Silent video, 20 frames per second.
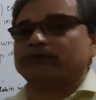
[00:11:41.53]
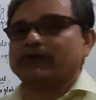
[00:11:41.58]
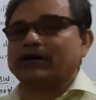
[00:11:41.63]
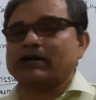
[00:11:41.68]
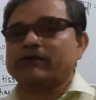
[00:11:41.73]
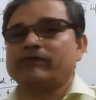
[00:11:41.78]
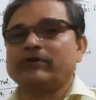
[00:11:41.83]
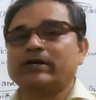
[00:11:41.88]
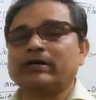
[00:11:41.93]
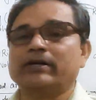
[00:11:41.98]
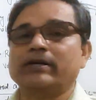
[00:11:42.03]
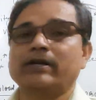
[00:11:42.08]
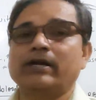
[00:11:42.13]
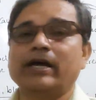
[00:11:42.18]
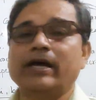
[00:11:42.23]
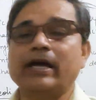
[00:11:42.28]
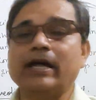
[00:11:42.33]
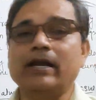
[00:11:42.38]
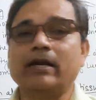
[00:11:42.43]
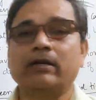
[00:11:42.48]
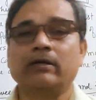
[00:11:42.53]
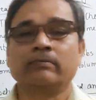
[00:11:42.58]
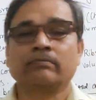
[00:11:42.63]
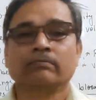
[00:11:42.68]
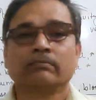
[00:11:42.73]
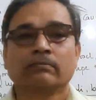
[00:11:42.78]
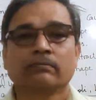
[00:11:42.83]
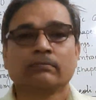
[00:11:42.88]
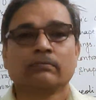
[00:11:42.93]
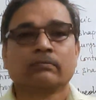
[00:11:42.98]
When we
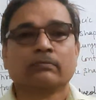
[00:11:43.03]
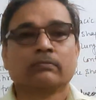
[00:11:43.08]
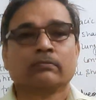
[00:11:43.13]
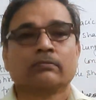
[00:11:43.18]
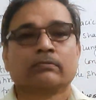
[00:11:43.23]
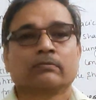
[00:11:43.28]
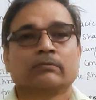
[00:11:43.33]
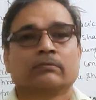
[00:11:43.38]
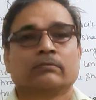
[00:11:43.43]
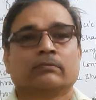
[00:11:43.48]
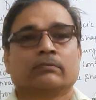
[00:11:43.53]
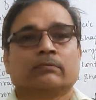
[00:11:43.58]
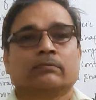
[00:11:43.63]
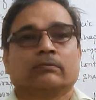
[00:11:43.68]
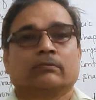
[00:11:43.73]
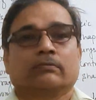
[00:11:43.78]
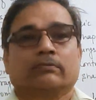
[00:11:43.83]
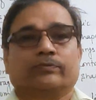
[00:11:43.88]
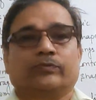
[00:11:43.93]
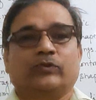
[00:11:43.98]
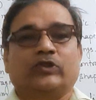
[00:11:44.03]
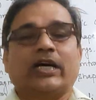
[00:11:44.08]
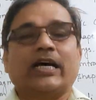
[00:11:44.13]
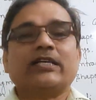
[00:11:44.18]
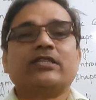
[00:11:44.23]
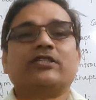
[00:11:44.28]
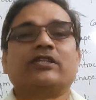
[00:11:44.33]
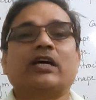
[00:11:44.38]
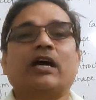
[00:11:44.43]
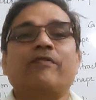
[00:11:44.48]
inhale,
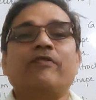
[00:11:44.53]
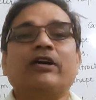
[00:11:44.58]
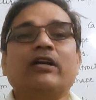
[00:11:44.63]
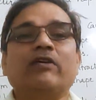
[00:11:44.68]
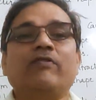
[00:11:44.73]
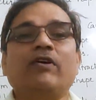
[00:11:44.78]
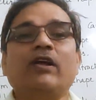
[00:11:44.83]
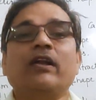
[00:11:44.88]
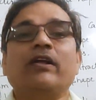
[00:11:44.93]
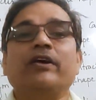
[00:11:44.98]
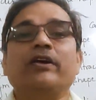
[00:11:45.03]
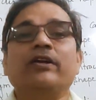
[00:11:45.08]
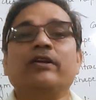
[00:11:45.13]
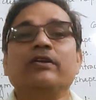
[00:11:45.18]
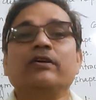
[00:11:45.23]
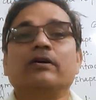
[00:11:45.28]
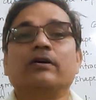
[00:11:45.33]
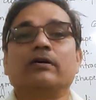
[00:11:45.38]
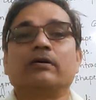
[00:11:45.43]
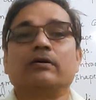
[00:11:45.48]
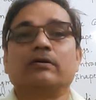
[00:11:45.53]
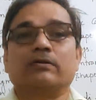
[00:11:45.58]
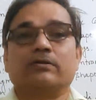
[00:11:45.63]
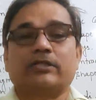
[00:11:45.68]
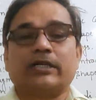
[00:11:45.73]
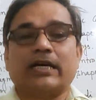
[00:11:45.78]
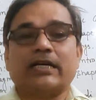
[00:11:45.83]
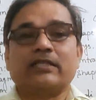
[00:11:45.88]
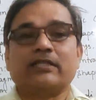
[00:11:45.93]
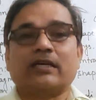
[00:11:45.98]
chest cavity,
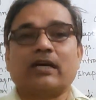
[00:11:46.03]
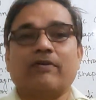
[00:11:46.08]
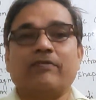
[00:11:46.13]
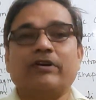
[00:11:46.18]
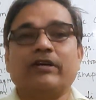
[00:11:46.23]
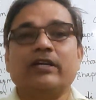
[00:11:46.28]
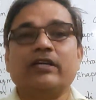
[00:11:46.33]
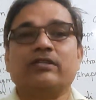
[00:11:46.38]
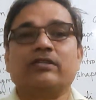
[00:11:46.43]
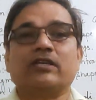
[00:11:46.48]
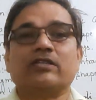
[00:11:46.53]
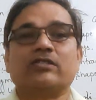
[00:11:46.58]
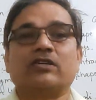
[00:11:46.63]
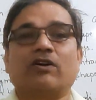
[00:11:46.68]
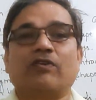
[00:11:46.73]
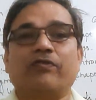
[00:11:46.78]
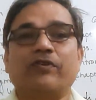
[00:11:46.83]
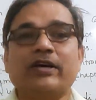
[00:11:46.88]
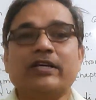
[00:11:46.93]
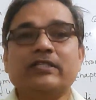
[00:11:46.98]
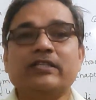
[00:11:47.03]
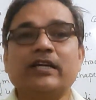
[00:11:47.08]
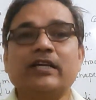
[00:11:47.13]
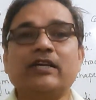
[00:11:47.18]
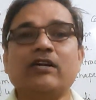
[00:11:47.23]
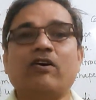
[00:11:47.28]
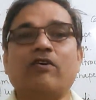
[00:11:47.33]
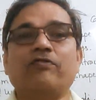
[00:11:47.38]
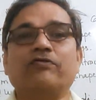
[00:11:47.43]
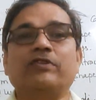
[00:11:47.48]
the surface
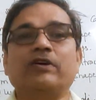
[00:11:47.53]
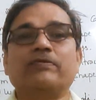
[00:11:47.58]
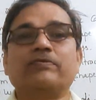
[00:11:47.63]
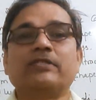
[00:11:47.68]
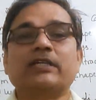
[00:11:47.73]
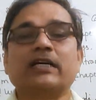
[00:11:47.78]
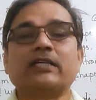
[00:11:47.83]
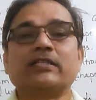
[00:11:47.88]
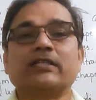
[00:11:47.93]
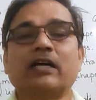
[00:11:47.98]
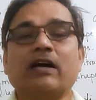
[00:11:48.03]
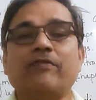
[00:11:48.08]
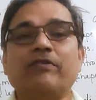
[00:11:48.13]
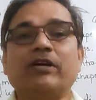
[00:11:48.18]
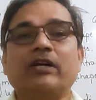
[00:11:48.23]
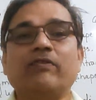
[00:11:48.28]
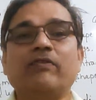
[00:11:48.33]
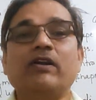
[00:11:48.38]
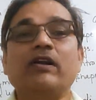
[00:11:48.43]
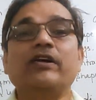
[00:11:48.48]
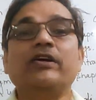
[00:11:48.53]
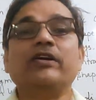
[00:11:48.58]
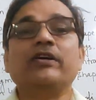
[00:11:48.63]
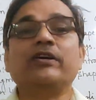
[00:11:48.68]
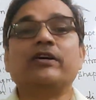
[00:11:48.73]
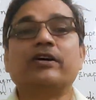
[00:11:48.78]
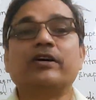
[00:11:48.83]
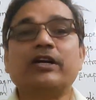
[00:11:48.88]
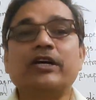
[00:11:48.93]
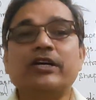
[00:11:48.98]
area of the chest cavity will
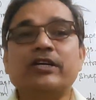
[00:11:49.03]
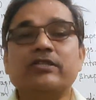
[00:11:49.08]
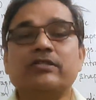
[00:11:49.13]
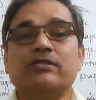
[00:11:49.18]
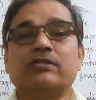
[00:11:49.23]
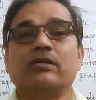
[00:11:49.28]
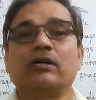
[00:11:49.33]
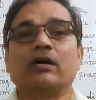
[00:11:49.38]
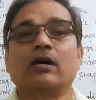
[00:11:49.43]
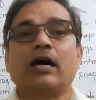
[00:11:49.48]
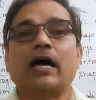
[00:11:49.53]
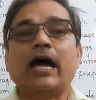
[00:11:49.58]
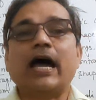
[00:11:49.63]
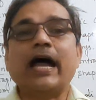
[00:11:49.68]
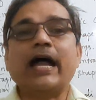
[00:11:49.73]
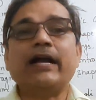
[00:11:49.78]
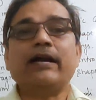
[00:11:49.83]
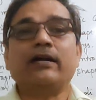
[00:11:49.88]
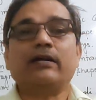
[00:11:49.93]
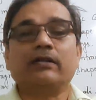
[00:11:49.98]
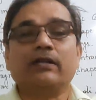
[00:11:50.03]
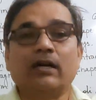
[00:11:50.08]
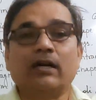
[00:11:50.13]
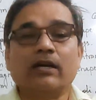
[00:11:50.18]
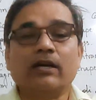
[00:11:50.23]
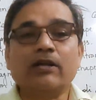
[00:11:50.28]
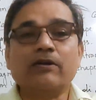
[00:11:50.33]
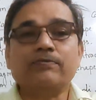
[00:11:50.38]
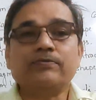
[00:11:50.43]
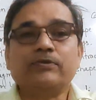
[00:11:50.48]
increase and
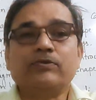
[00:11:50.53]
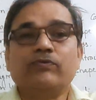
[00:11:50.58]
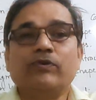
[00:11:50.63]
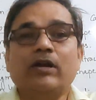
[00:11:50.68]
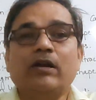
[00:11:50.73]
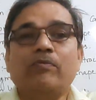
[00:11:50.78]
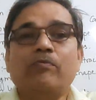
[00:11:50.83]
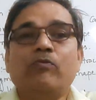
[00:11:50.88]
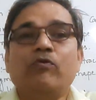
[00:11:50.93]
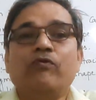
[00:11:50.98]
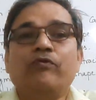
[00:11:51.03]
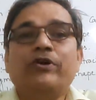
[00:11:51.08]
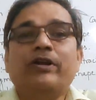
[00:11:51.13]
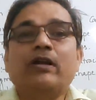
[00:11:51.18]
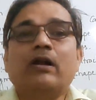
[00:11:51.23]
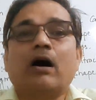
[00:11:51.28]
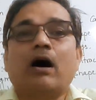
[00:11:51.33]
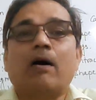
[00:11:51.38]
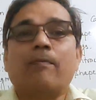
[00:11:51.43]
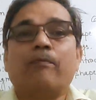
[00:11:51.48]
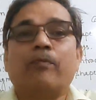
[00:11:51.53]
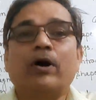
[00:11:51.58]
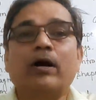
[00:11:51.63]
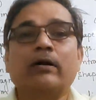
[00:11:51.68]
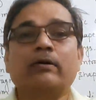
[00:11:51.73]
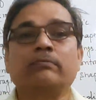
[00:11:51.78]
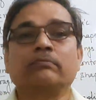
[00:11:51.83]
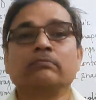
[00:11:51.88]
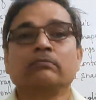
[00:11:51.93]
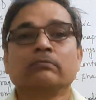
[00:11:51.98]
the ribs will move in
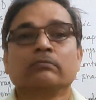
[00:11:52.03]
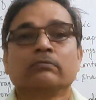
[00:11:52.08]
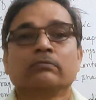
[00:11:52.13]
upward.